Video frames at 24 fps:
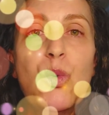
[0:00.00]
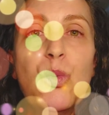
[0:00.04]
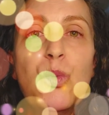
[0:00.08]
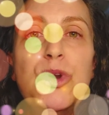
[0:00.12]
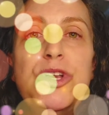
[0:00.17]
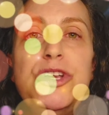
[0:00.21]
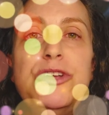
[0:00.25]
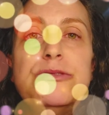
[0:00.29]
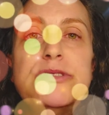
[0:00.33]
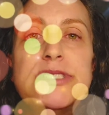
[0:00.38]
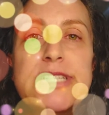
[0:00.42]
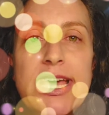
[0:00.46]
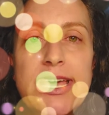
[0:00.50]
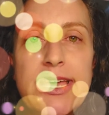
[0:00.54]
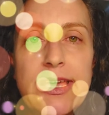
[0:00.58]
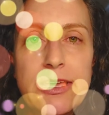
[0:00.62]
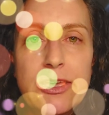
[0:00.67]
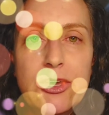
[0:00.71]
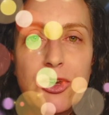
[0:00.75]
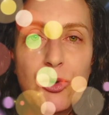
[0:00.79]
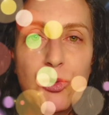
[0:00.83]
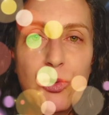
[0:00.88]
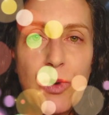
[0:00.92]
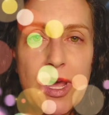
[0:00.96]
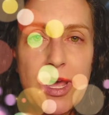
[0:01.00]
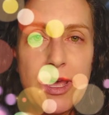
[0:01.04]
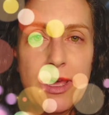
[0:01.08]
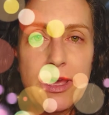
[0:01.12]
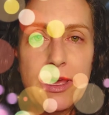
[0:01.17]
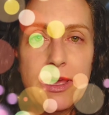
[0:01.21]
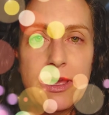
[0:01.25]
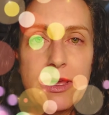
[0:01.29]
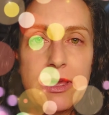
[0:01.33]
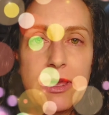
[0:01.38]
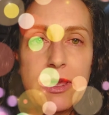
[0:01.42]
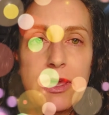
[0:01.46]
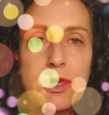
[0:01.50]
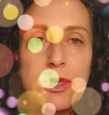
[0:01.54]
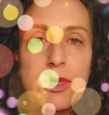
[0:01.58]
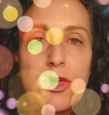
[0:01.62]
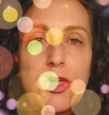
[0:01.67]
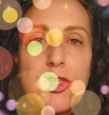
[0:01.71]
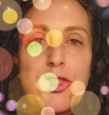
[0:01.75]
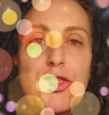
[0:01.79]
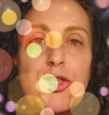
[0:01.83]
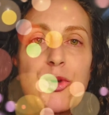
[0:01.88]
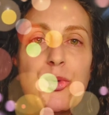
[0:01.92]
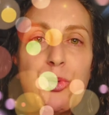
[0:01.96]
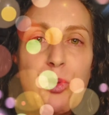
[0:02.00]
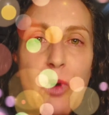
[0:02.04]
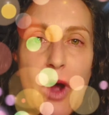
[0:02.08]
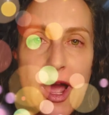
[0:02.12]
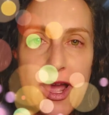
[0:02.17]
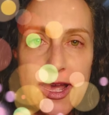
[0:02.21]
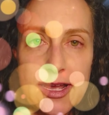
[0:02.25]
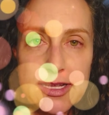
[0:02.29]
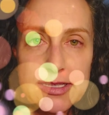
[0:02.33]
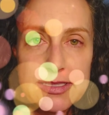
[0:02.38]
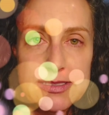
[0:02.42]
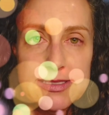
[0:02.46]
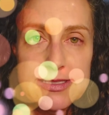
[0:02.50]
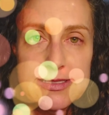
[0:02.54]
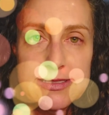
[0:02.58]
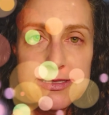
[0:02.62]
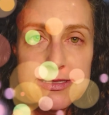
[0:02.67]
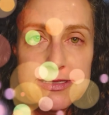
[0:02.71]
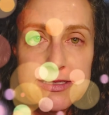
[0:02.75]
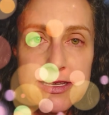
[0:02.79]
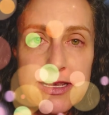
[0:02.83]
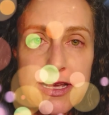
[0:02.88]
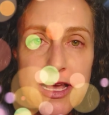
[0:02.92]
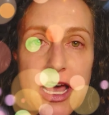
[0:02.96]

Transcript: When you take away the rights